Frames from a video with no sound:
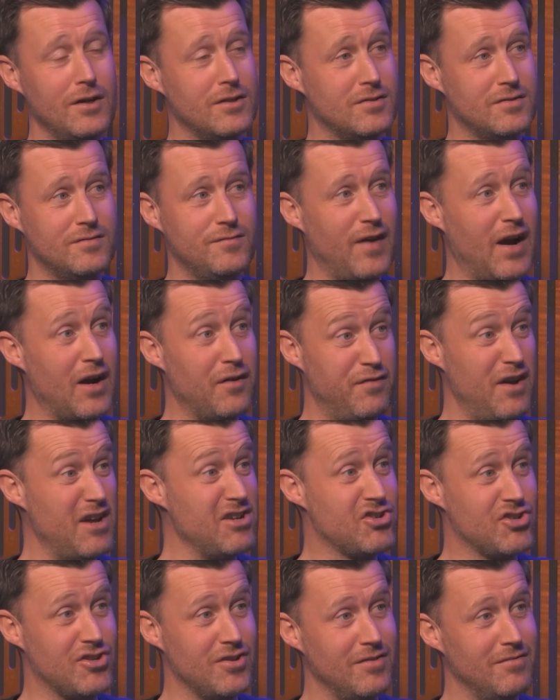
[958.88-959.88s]
it's
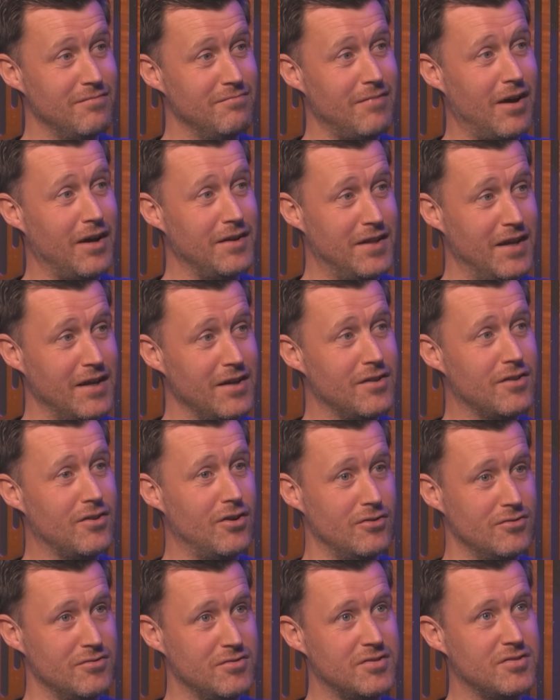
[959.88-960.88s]
far-fetched. Yeah. I think
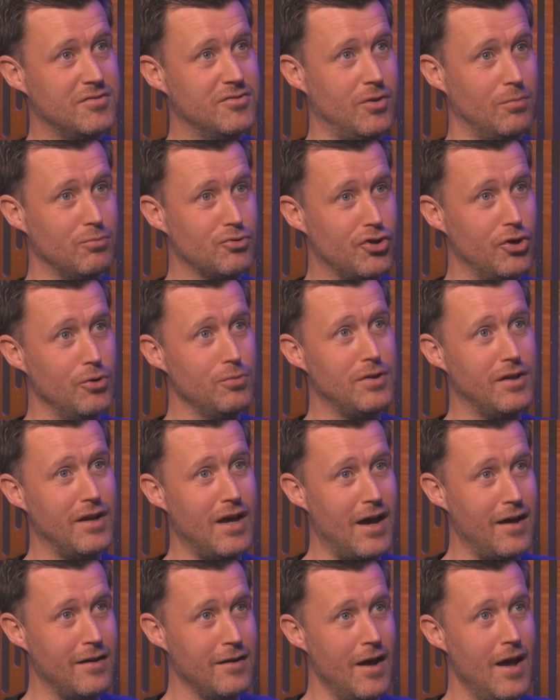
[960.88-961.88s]
there's some truth in
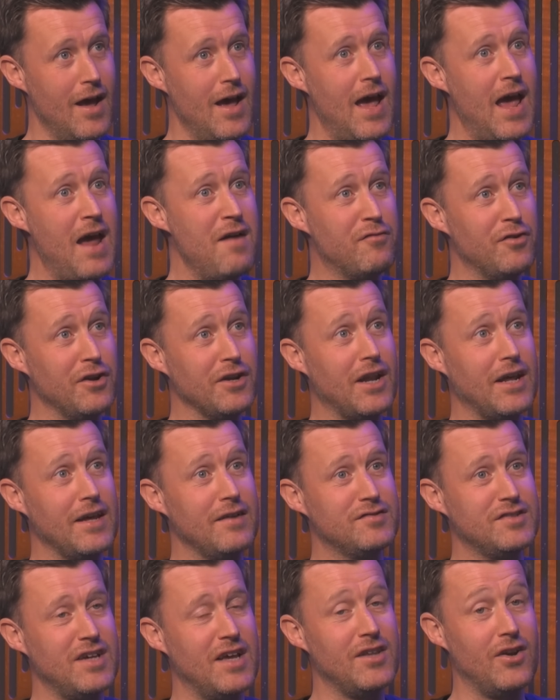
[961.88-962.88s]
that. Everything that
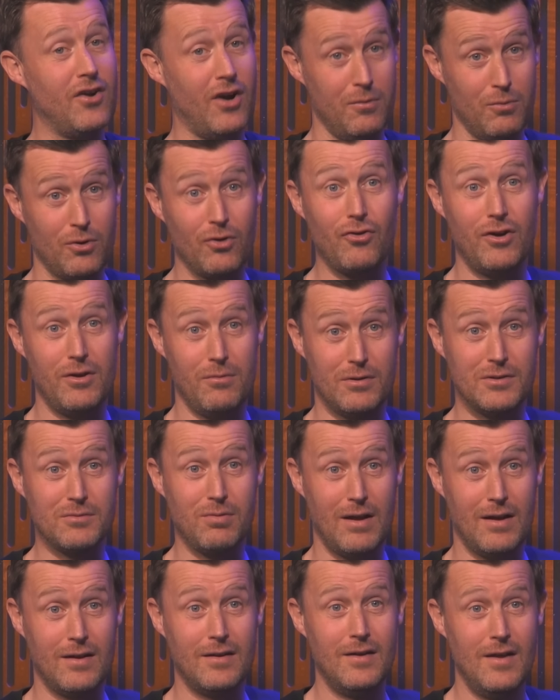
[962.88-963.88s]
you've said there I would agree with as
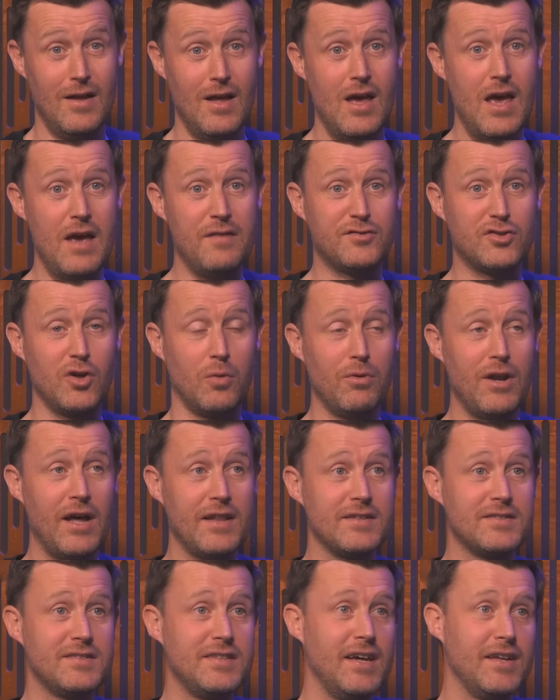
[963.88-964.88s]
well. If someone
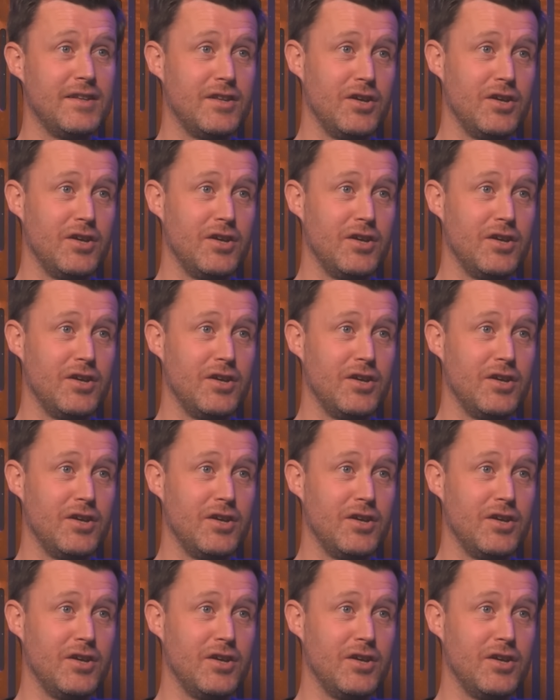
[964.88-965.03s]
had to say